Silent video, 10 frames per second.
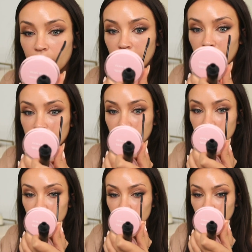And I'm
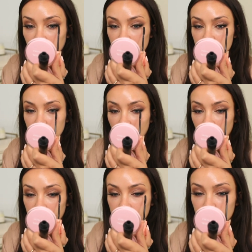really just
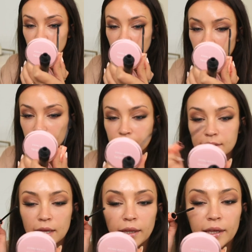concentrating this
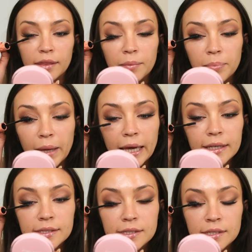at like the
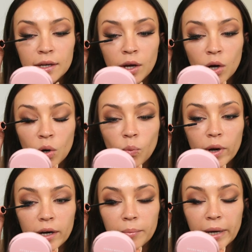base
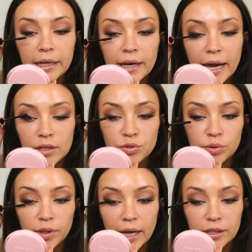where my
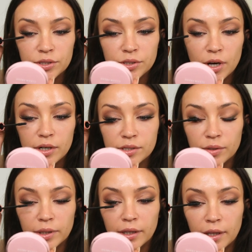natural lashes are
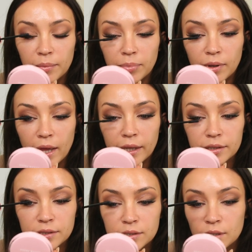so that it
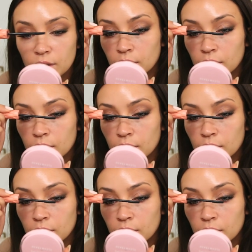blends.